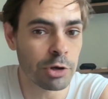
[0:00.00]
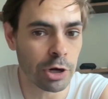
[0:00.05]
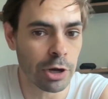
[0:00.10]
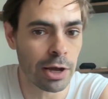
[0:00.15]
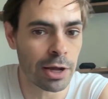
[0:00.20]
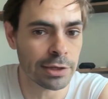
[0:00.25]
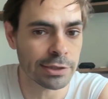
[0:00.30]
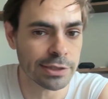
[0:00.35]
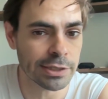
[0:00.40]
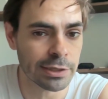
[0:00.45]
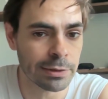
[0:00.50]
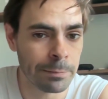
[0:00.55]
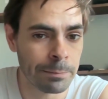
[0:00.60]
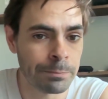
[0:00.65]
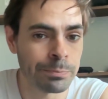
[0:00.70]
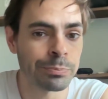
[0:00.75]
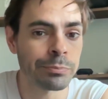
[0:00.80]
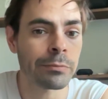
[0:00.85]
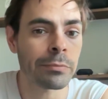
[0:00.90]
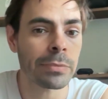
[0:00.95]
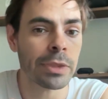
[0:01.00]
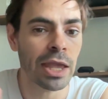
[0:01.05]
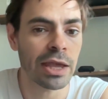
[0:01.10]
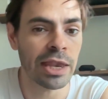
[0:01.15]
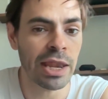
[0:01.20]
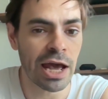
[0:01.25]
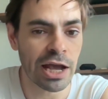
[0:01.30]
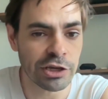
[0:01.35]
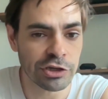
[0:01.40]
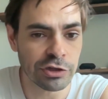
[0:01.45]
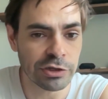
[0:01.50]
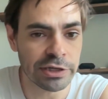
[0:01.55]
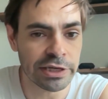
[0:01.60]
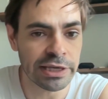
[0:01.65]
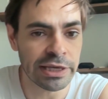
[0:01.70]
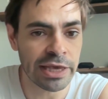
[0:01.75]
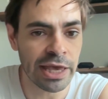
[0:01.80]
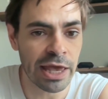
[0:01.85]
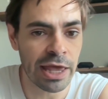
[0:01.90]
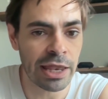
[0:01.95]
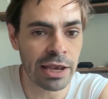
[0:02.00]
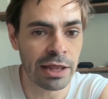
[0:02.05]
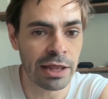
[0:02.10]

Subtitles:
content and actually get